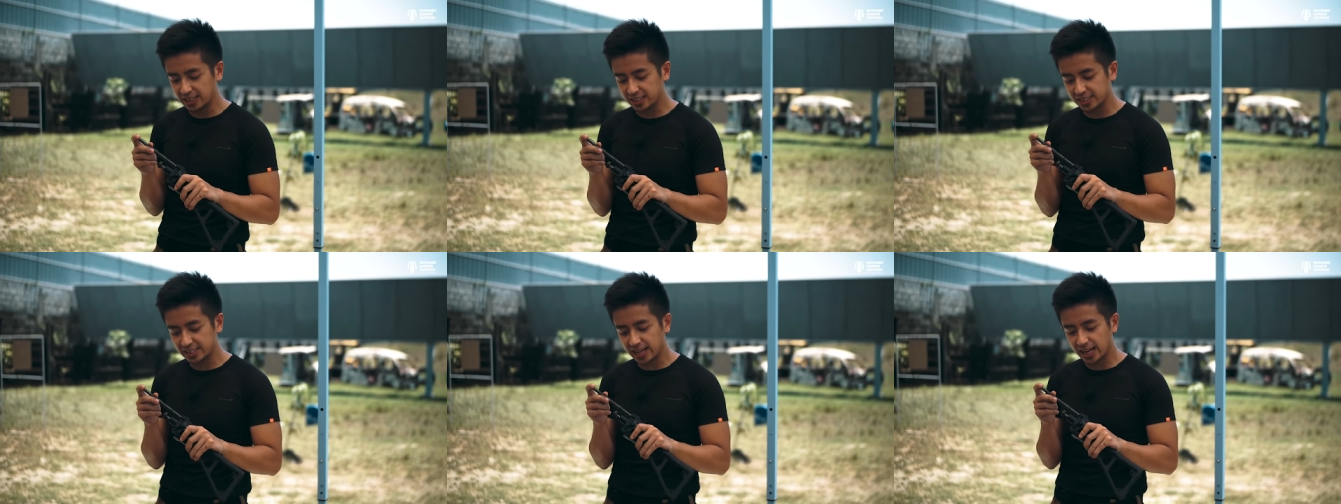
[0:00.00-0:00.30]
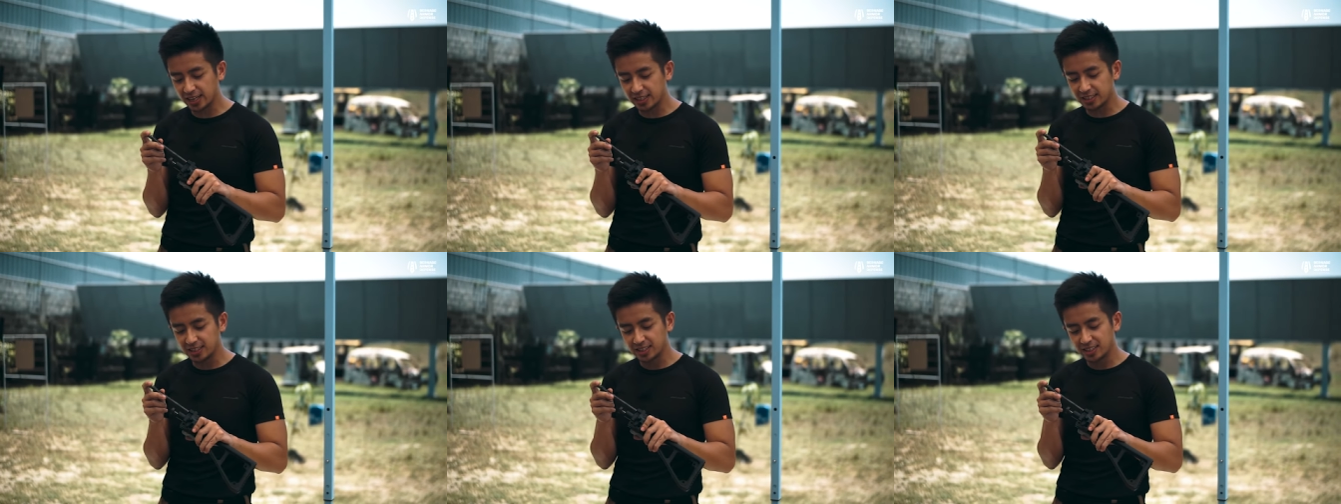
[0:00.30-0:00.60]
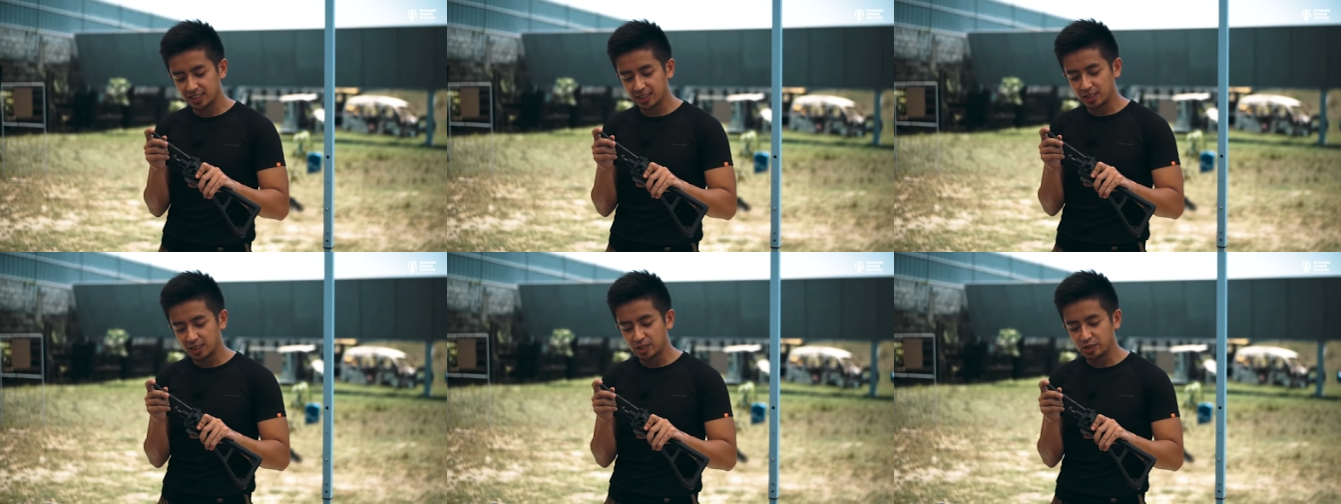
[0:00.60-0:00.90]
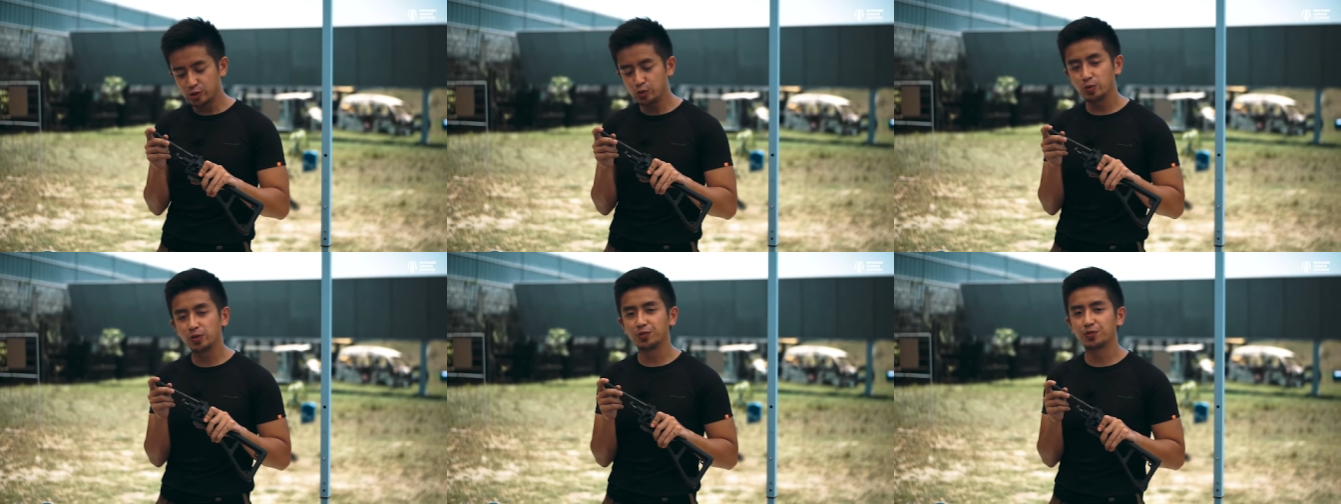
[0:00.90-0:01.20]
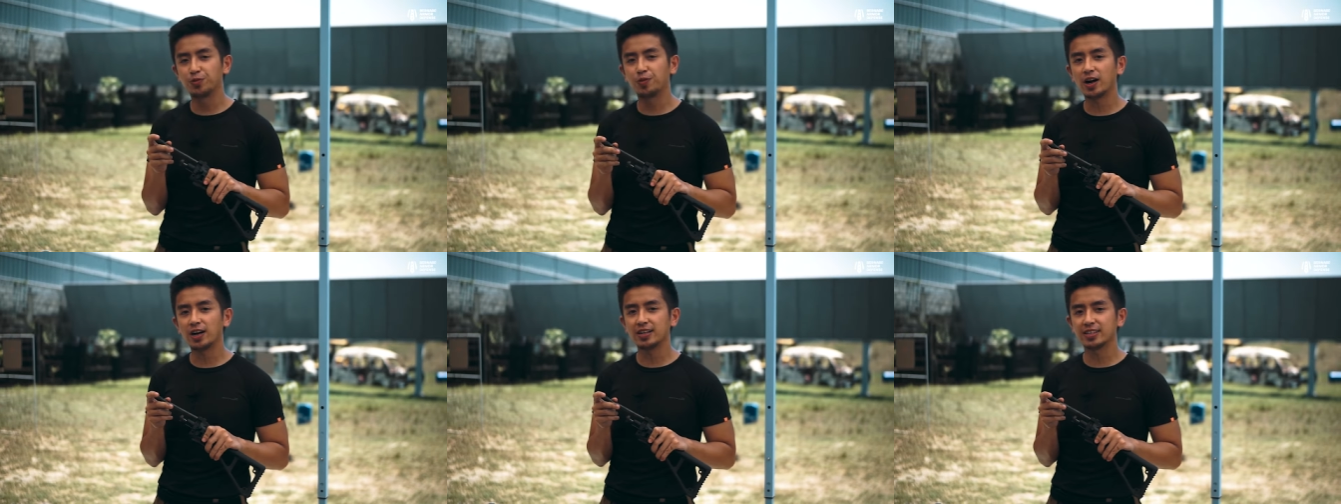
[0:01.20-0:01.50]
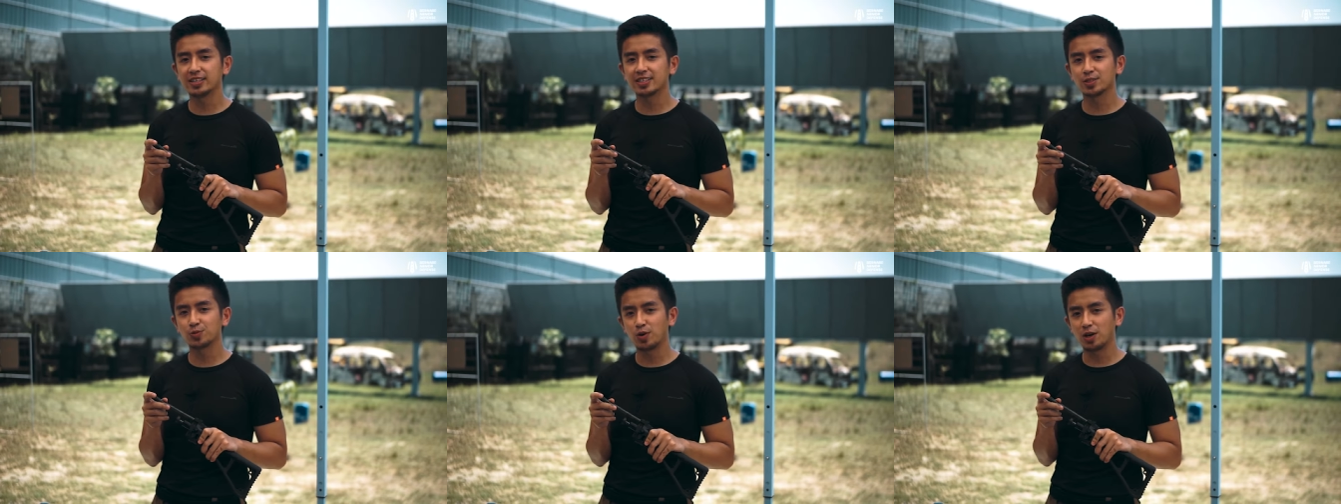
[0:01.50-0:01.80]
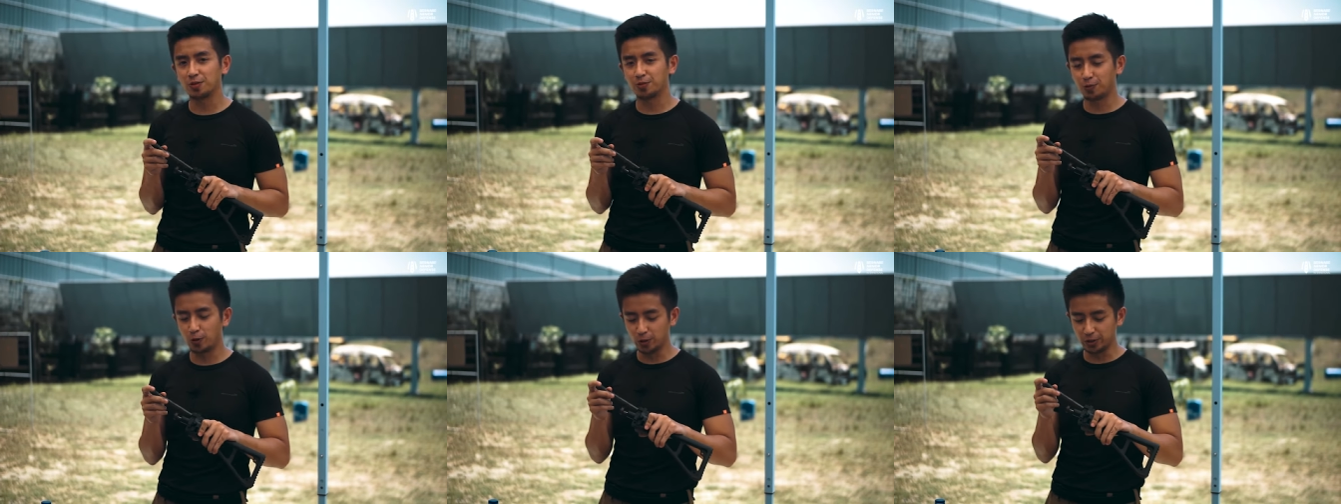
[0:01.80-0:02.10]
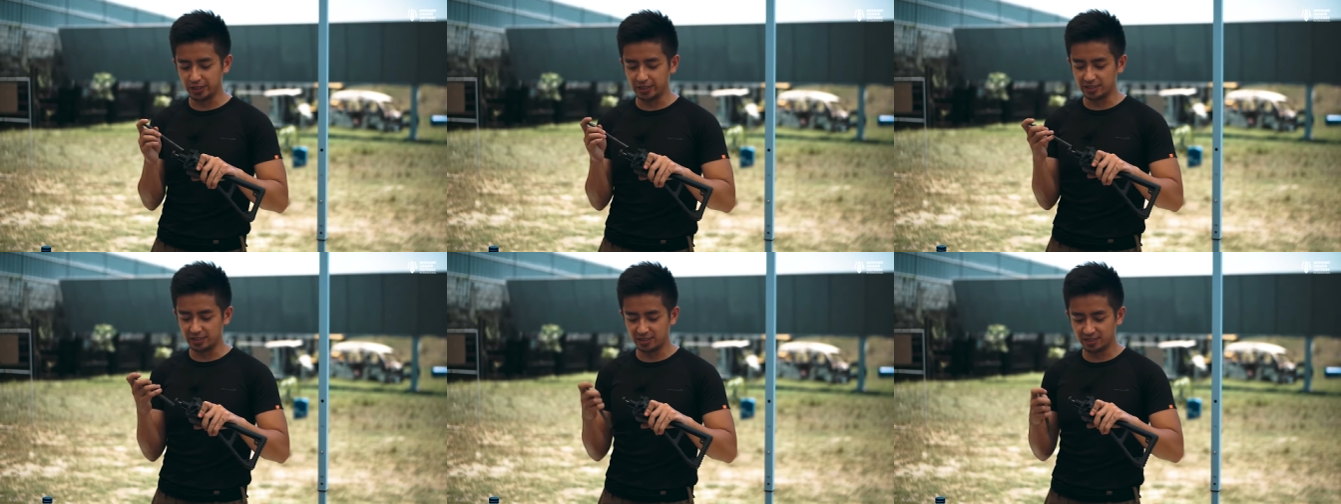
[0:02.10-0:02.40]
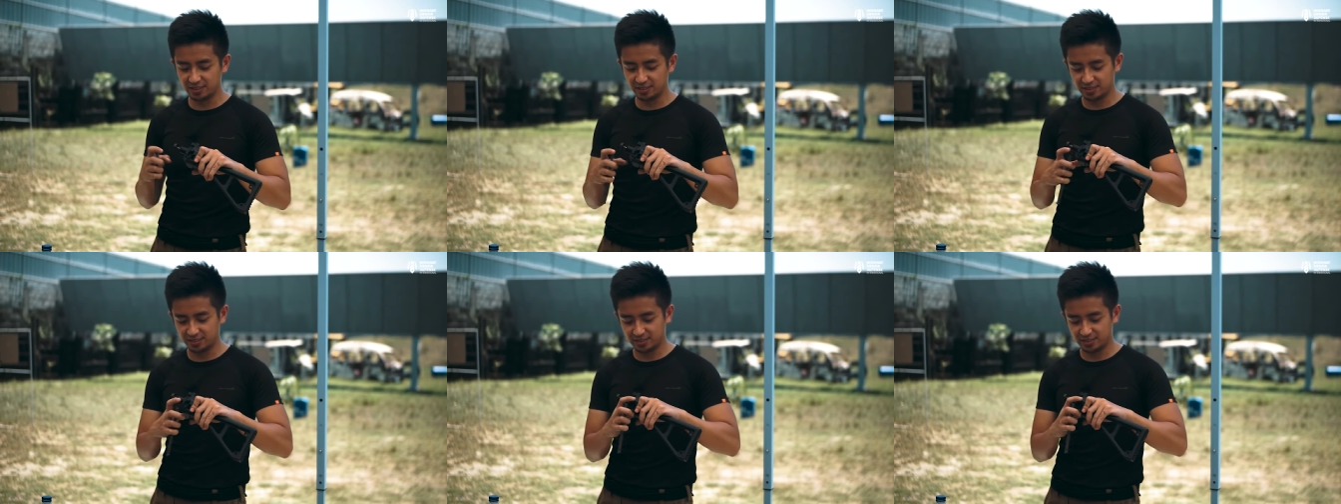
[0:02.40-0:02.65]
is that you could fire this while folded.